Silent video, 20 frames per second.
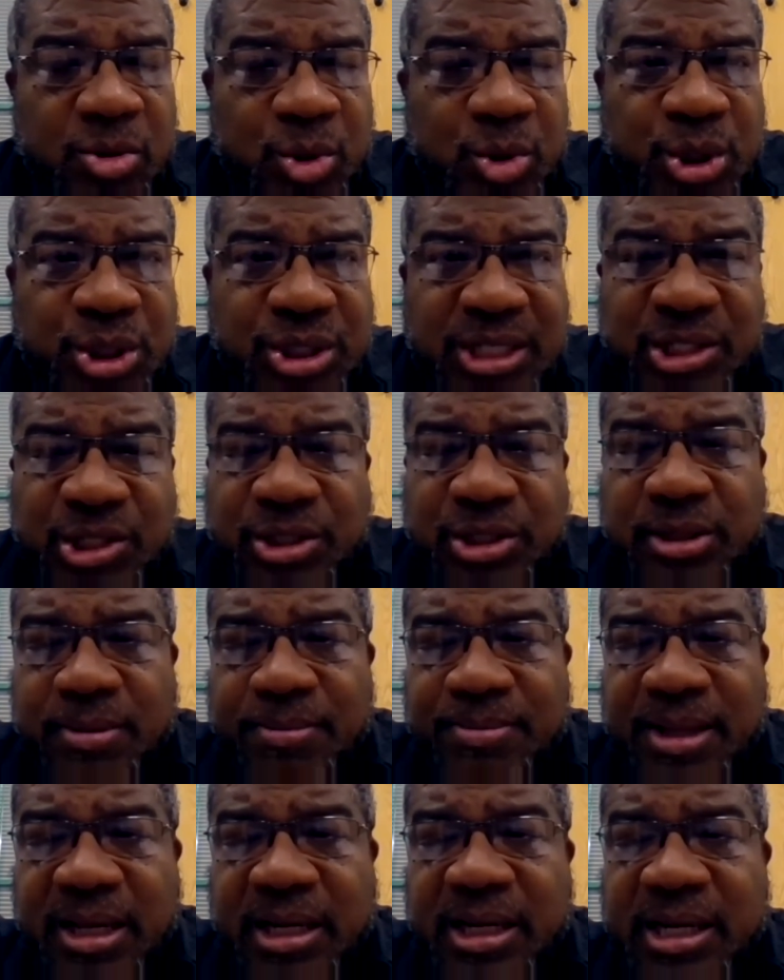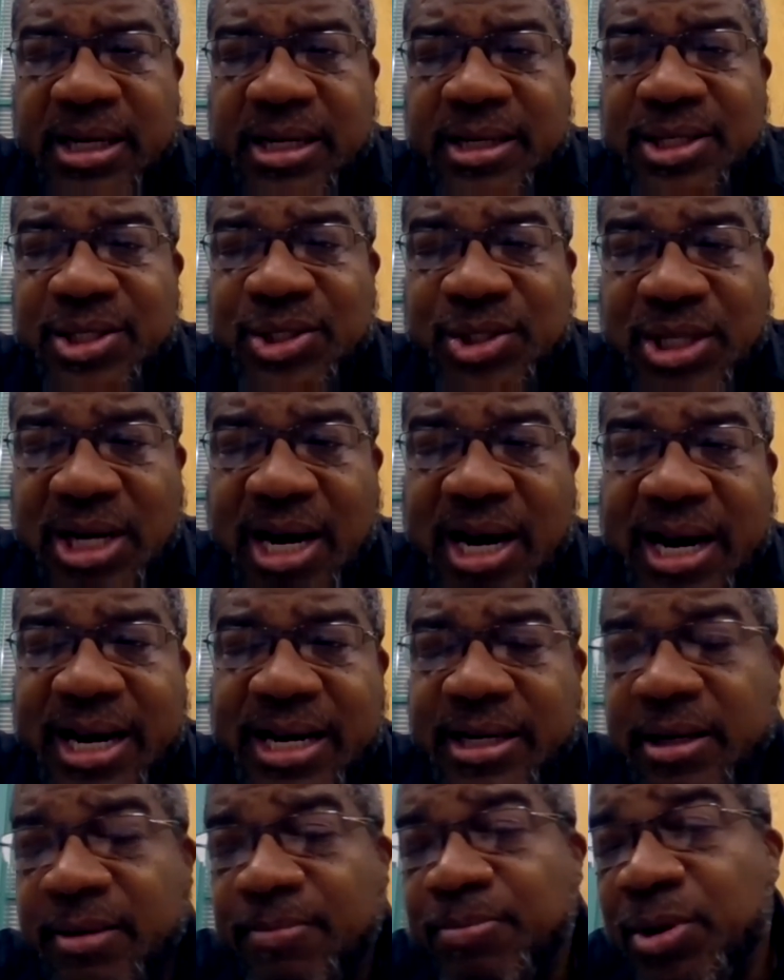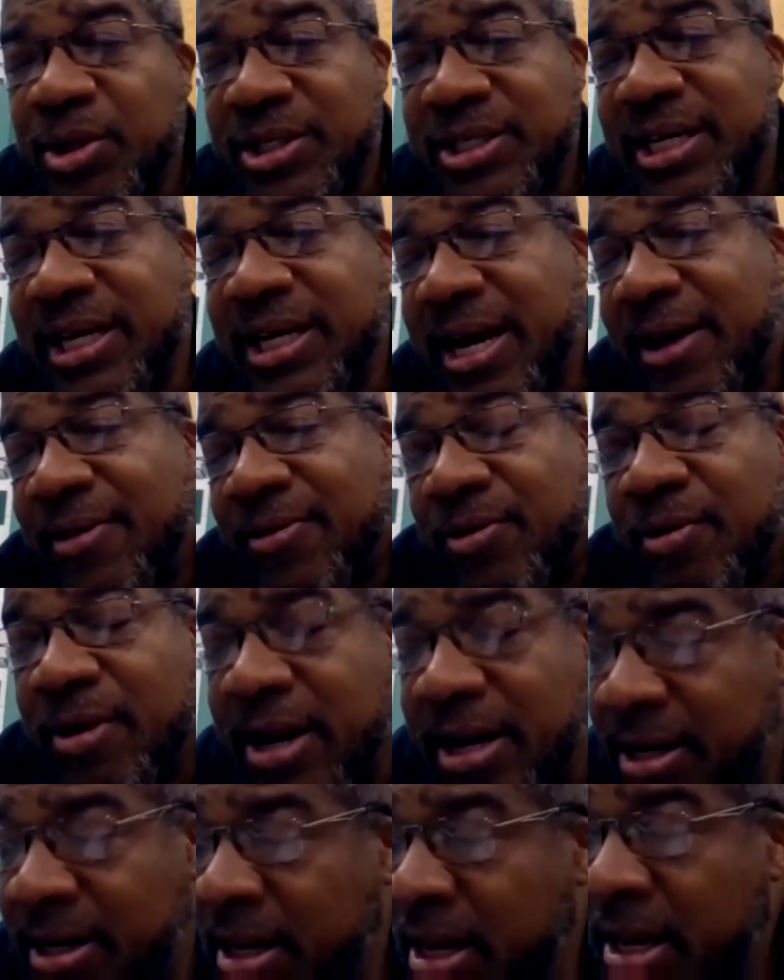system that he designed and put together, and